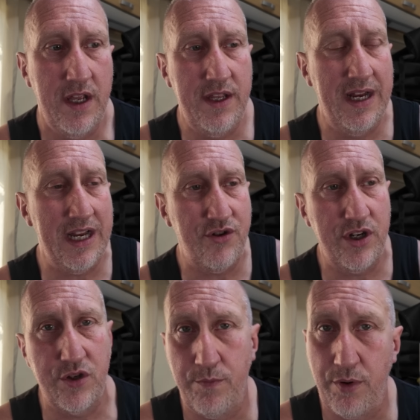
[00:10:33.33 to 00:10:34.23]
The
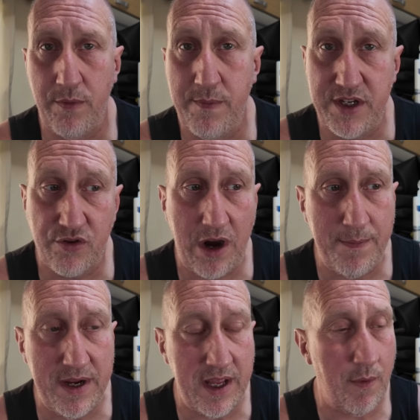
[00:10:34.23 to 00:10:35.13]
electrics will probably be
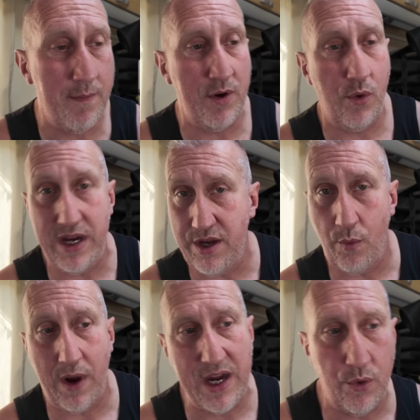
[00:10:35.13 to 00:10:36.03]
scrappy. They won't be all hidden
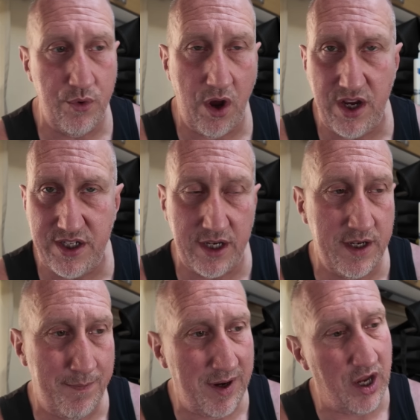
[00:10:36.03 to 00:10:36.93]
away, all nice
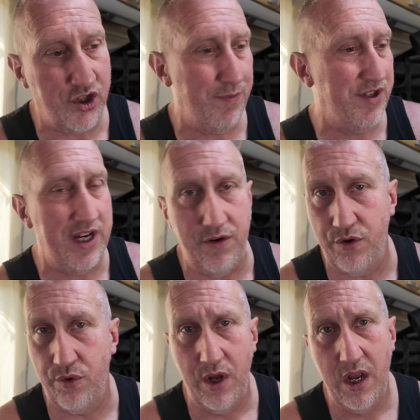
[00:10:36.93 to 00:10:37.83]
under plush
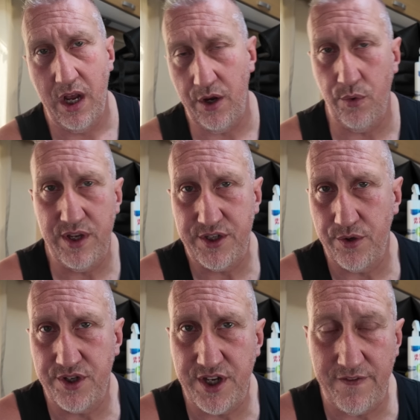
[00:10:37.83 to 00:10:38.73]
material and all this
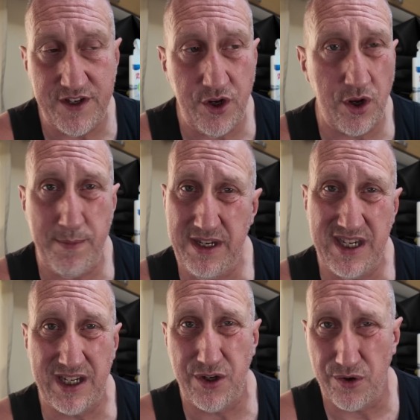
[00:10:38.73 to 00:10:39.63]
sort of stuff. It's not going to be
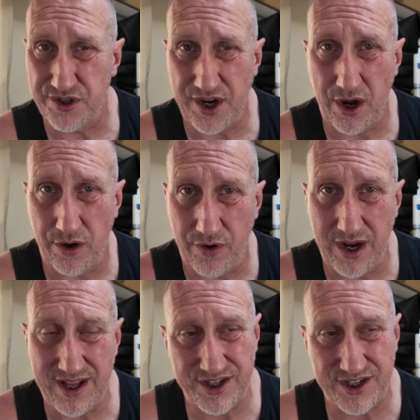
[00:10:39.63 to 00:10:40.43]
TikTok style, right?